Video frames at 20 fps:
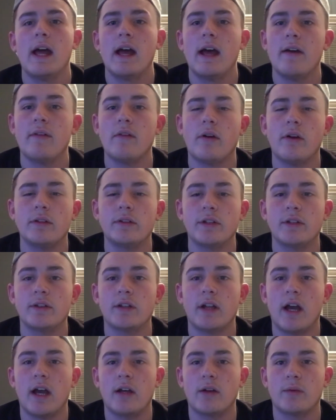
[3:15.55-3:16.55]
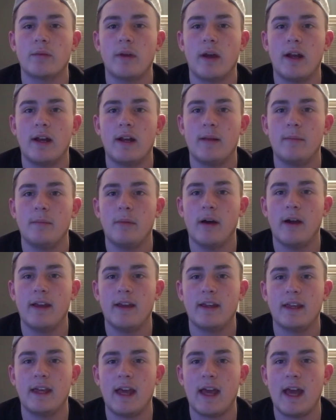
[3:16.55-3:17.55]
have all learned how to ride a
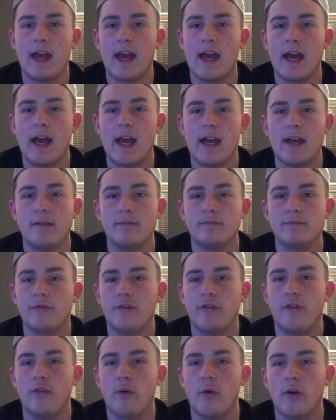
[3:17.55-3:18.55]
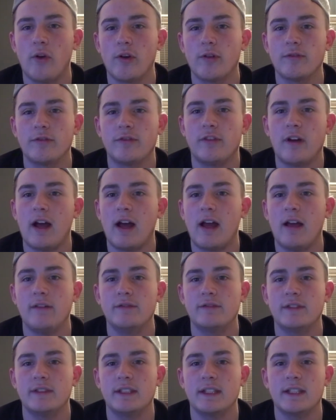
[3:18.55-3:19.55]
bike at 4,
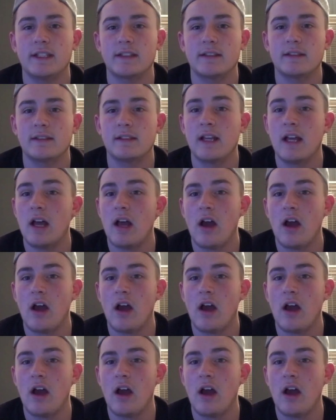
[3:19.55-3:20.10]
5, 6,